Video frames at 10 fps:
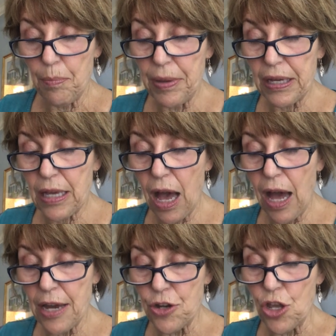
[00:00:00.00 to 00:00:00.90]
But
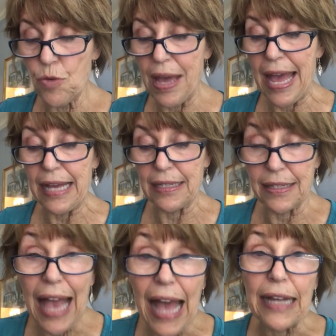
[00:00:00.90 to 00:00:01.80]
God knew
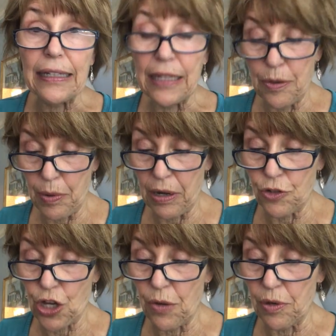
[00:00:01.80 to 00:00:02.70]
exactly where
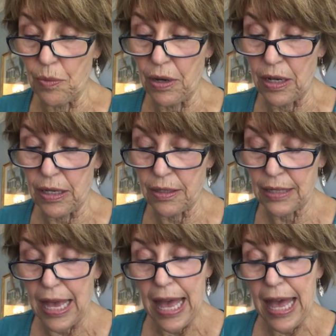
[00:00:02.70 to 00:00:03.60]
Jonah was.
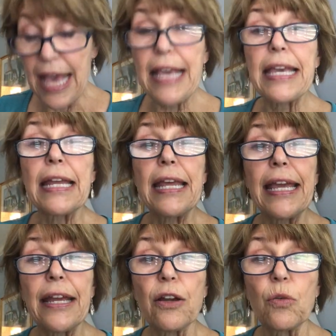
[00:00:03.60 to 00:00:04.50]
He could
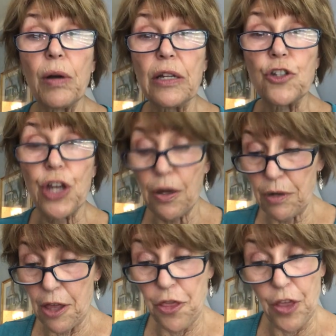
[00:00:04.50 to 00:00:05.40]
hear what
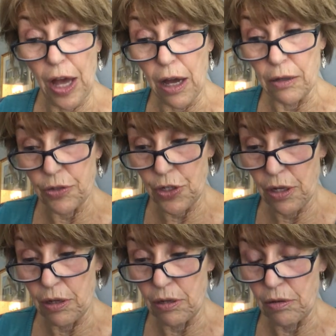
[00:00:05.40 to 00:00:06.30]
Jonah thought,
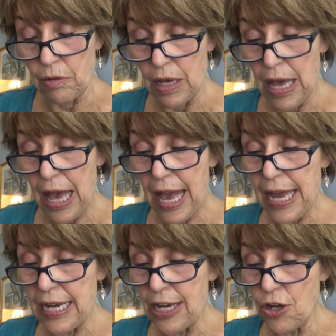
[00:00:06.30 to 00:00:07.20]
too.
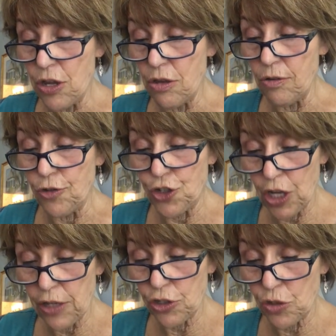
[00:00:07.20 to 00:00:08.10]
And he knew
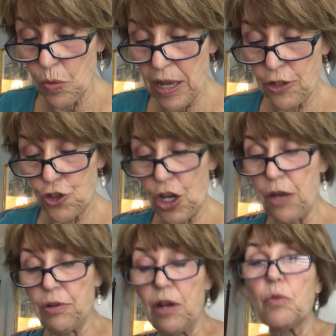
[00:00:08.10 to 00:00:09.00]
just what
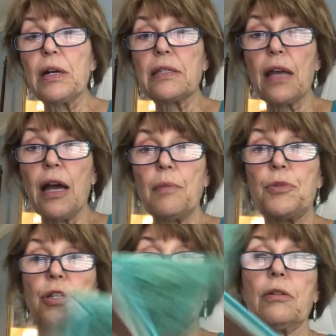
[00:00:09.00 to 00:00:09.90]
Jonah was up
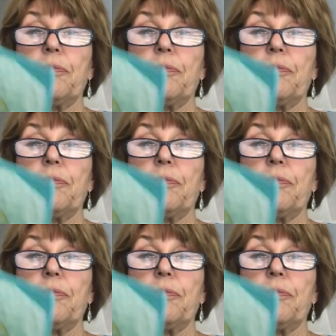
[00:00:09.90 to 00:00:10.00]
to.